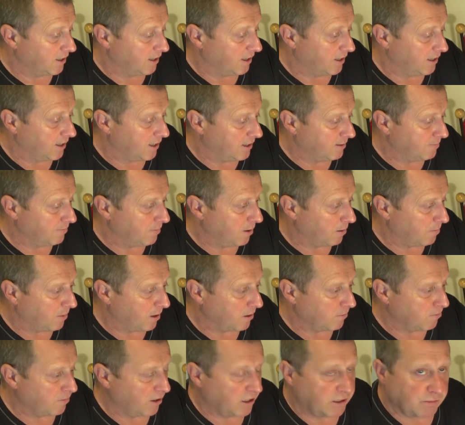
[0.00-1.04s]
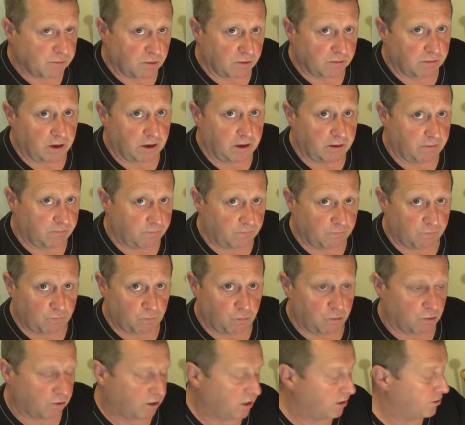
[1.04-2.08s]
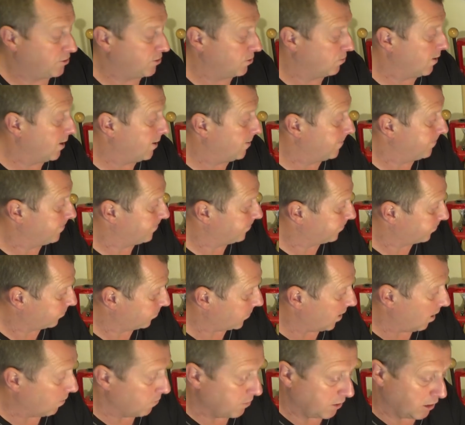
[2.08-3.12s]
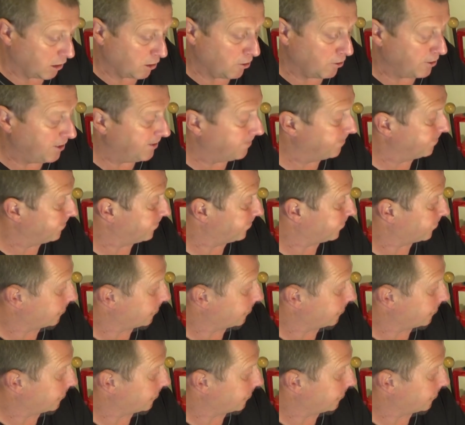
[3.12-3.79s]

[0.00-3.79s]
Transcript: but my rigs weren't working too well. I was learning.